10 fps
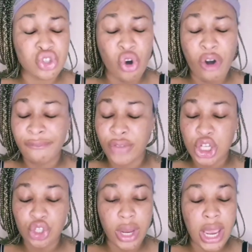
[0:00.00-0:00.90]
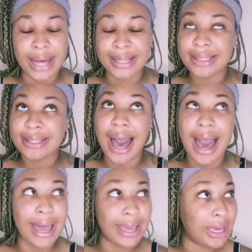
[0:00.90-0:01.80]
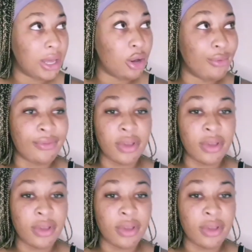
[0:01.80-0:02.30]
so frustrated and tired of